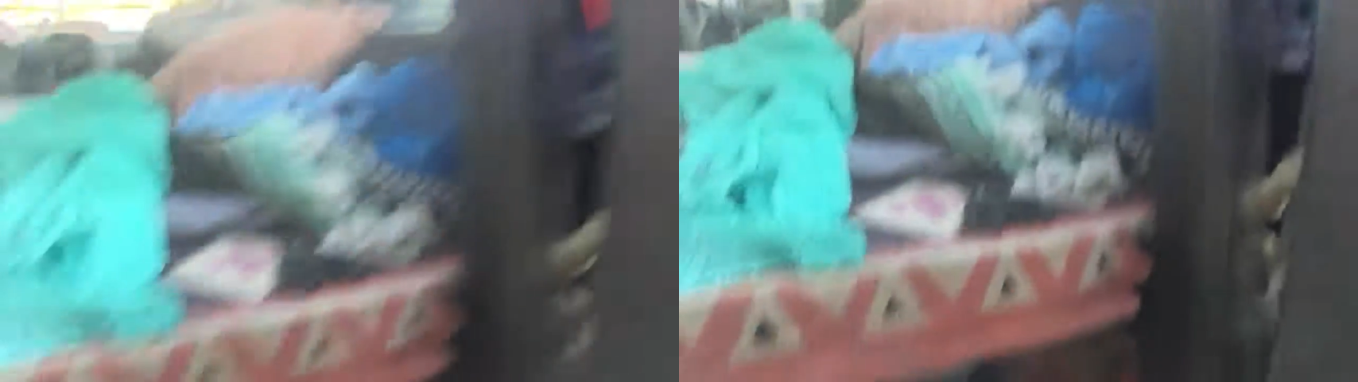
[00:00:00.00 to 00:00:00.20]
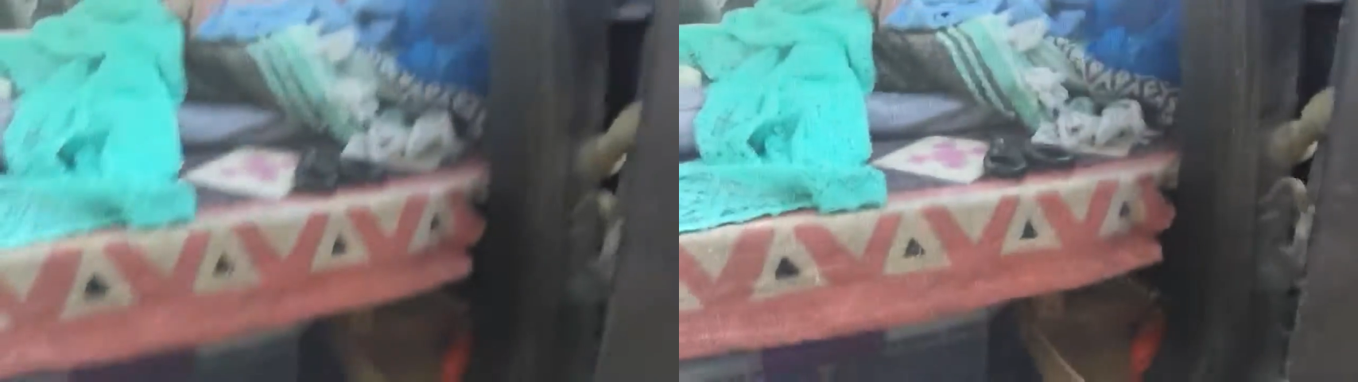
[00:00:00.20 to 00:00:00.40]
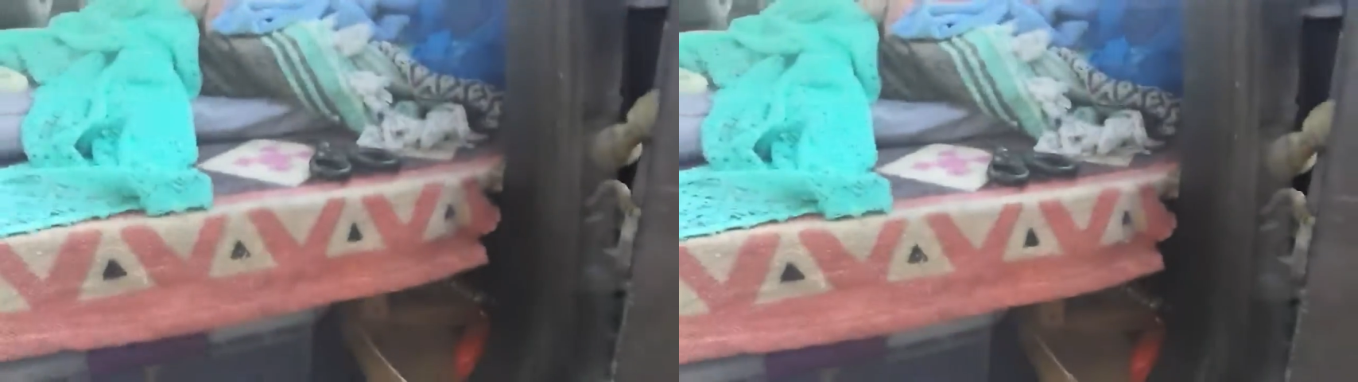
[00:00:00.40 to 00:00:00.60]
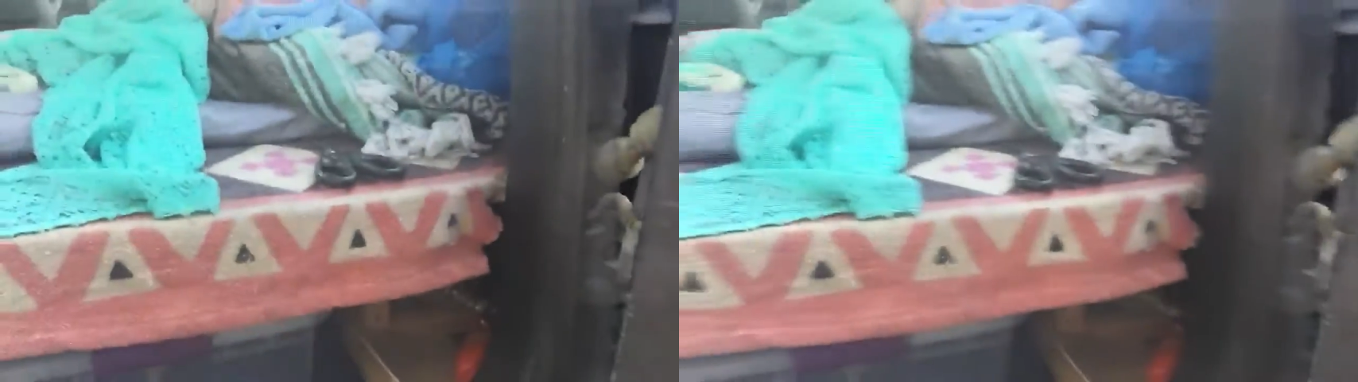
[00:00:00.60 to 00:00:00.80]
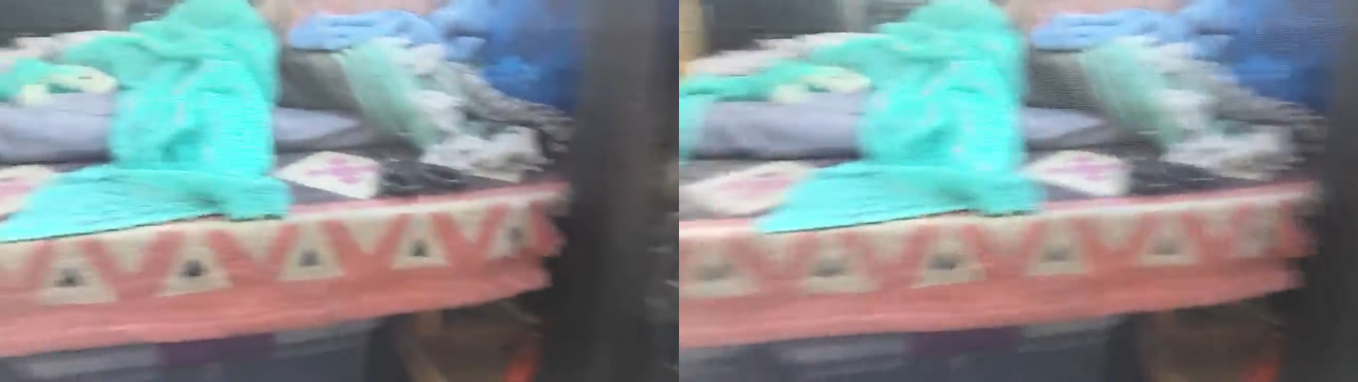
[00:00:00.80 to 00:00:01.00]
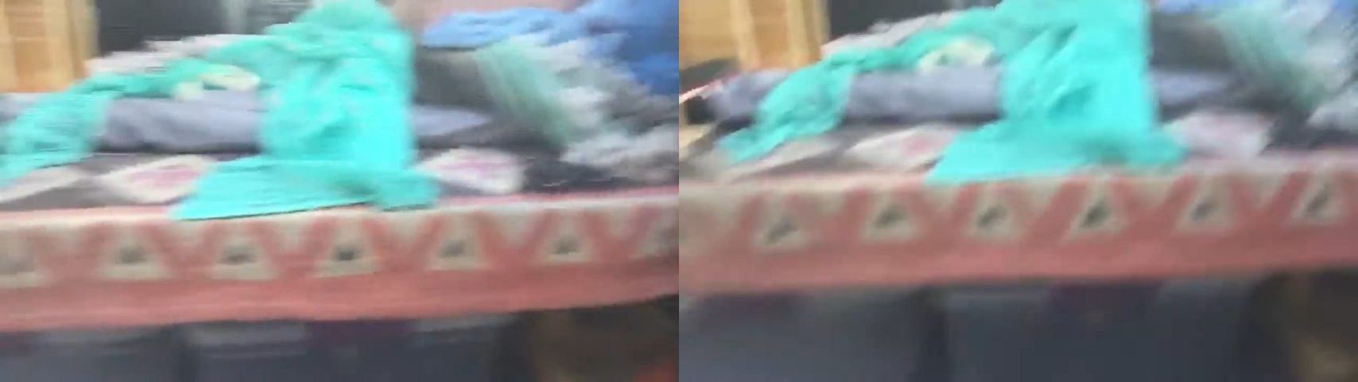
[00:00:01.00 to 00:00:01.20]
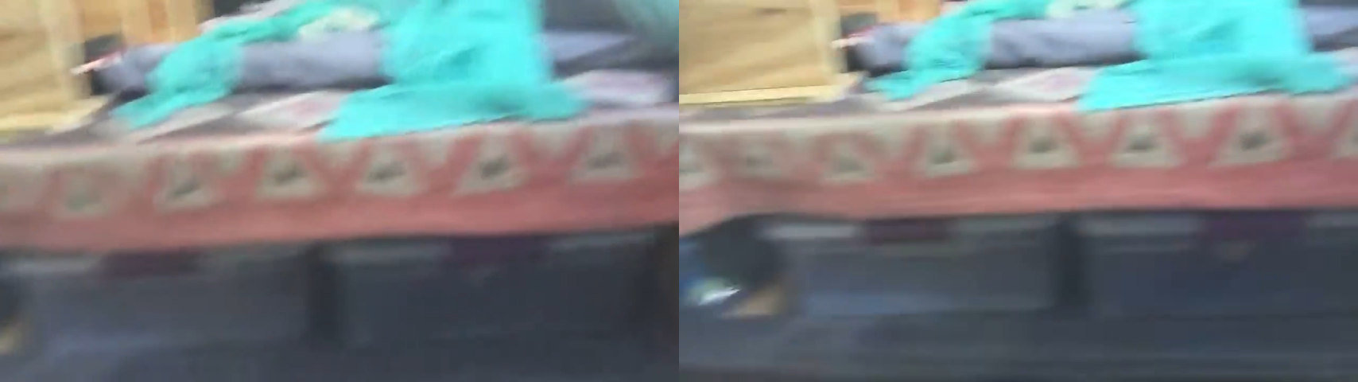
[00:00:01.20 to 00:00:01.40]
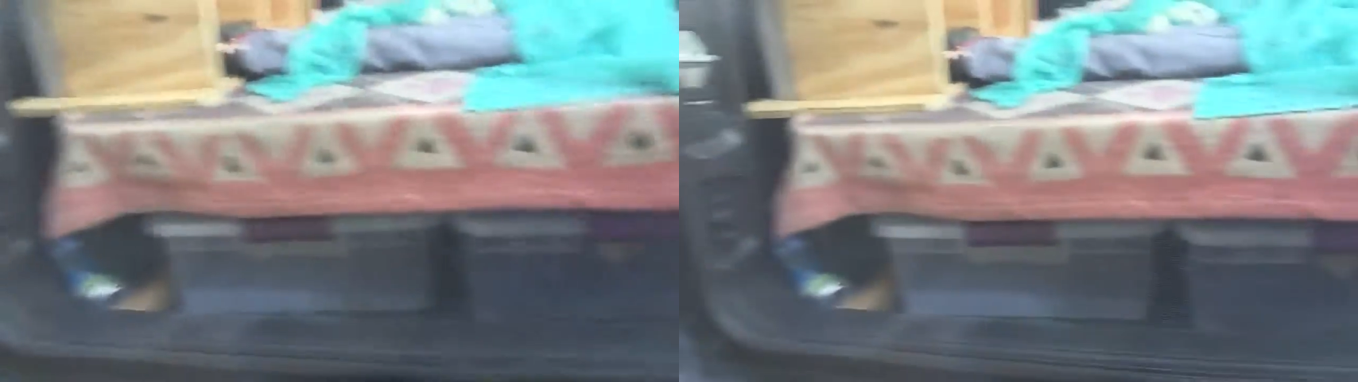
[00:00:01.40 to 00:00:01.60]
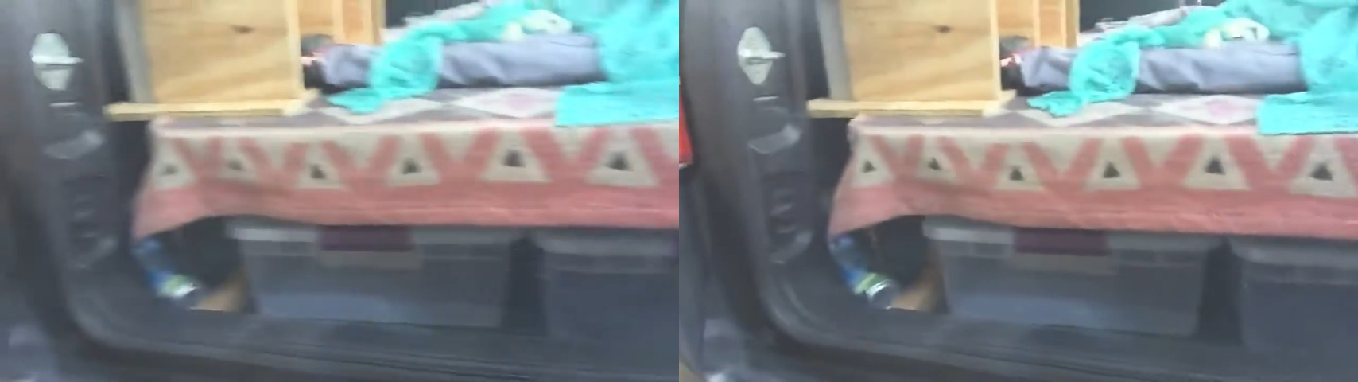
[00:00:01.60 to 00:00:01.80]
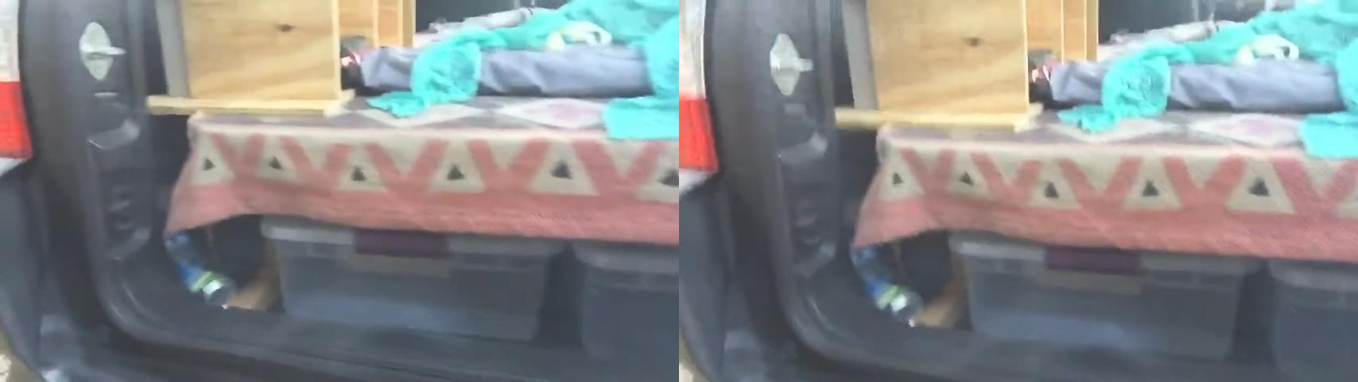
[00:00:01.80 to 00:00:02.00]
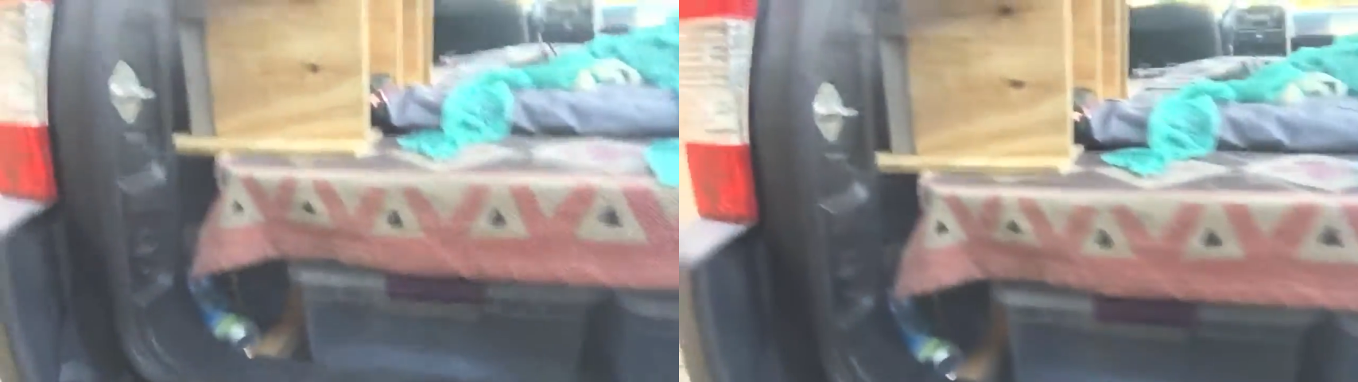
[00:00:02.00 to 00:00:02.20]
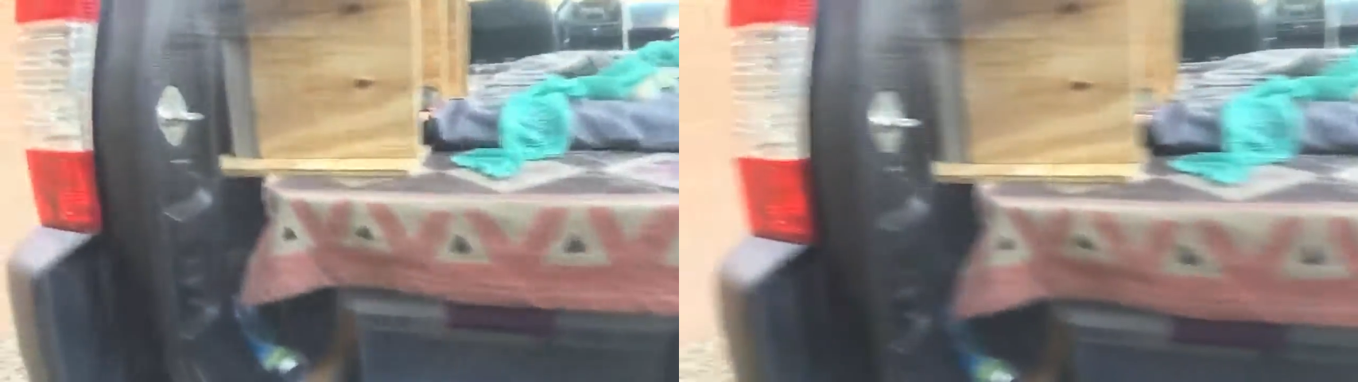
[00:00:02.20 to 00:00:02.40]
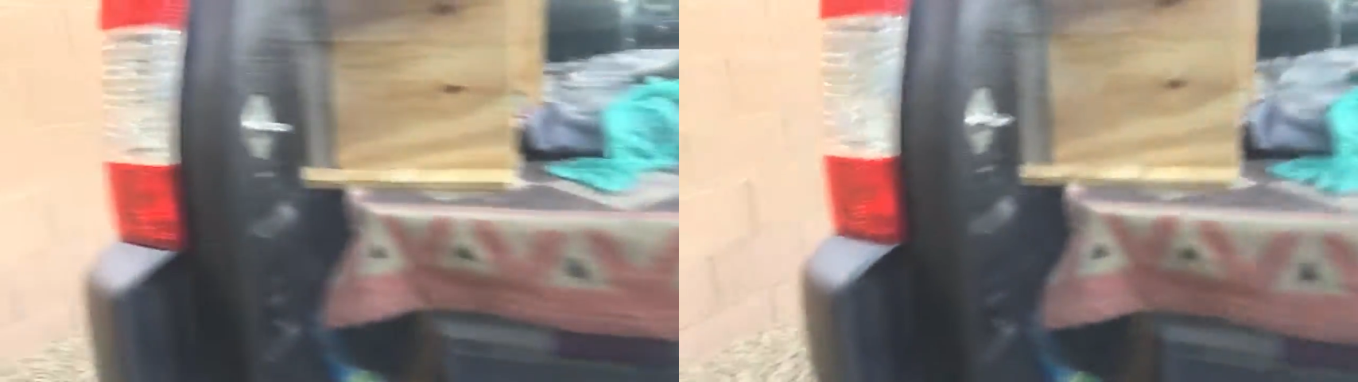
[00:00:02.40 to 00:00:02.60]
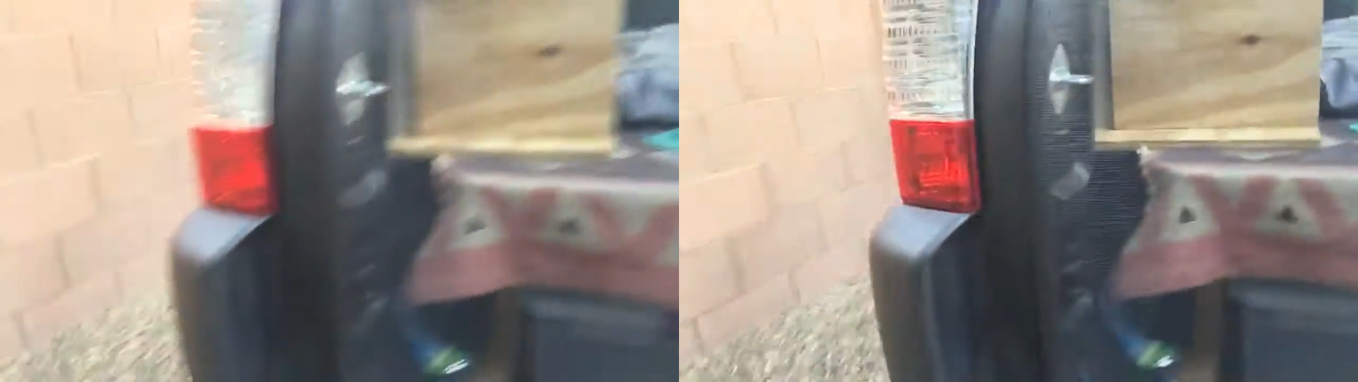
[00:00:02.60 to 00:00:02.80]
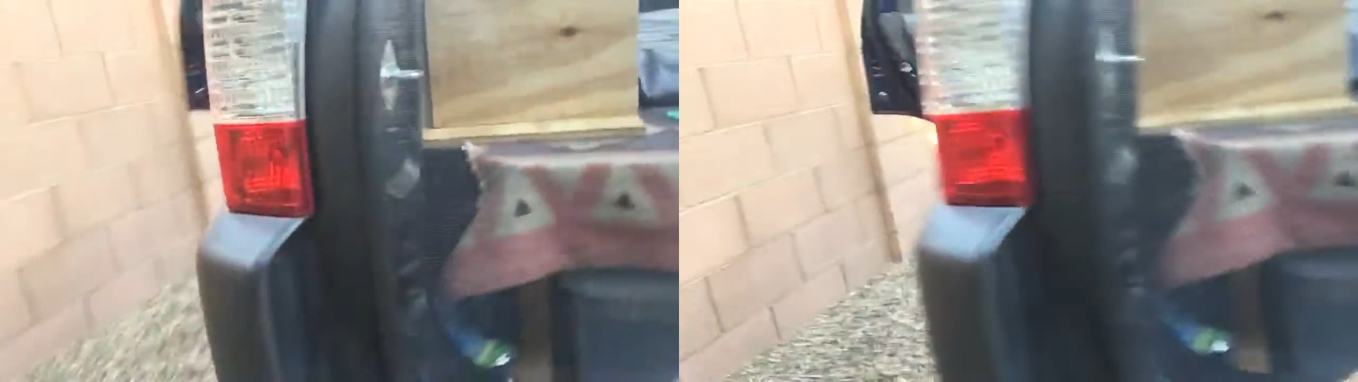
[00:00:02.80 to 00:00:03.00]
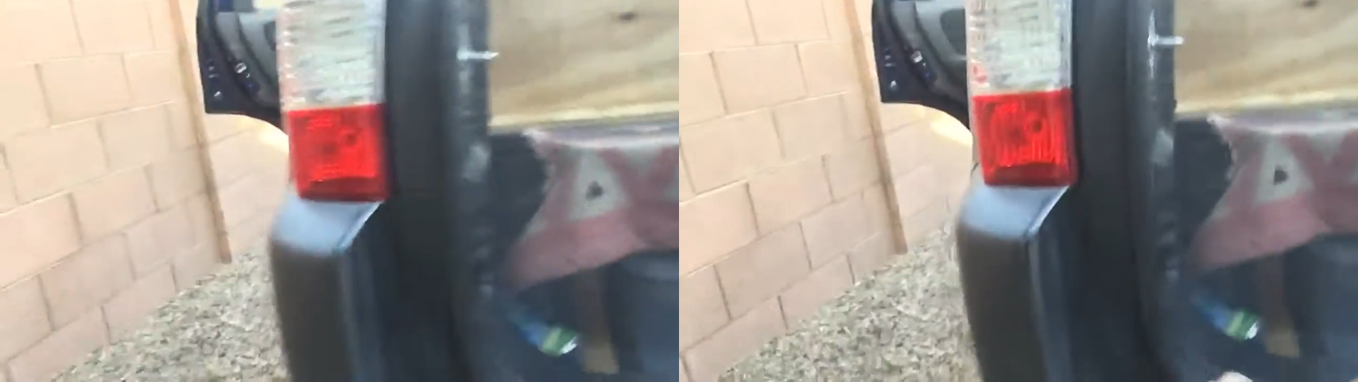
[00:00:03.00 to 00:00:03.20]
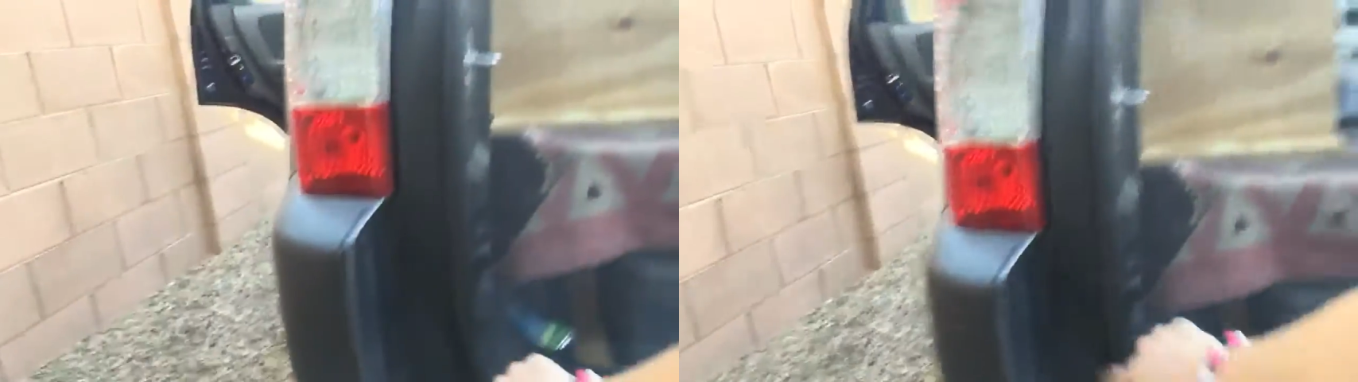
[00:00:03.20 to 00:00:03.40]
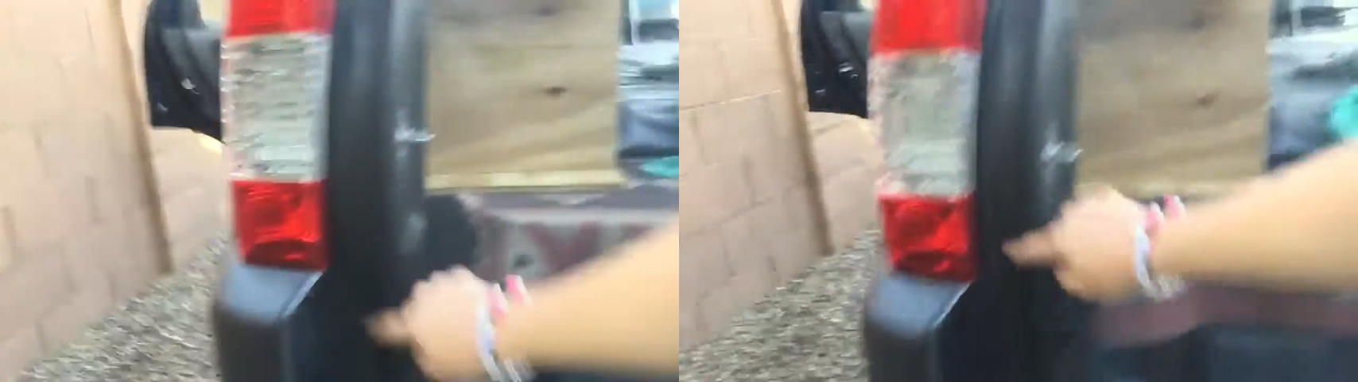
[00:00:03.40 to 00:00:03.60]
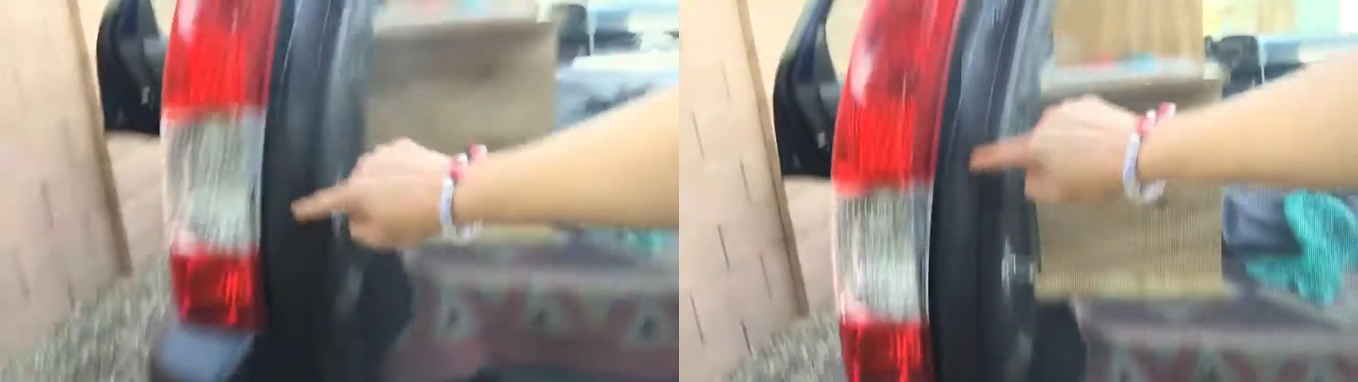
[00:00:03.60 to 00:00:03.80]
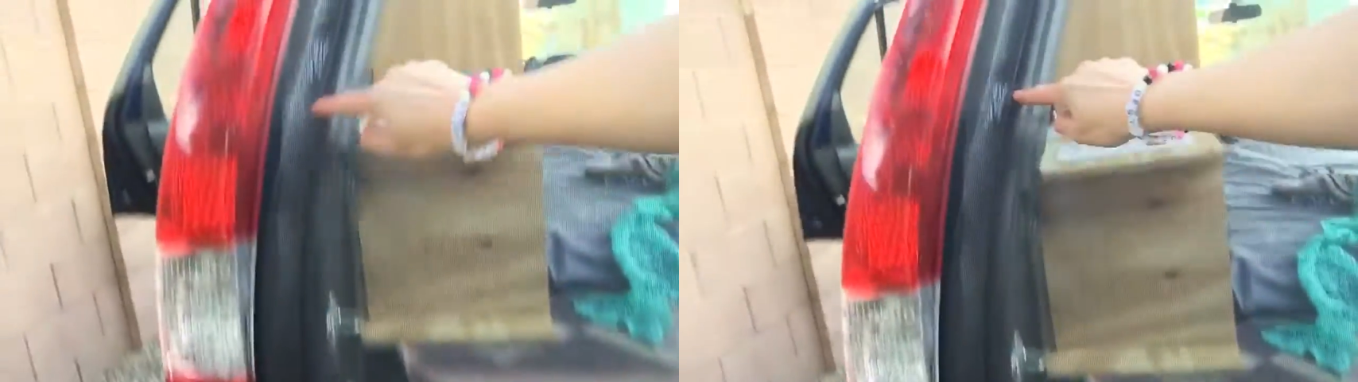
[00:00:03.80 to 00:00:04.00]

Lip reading: No face is visible, so there are no lips to read.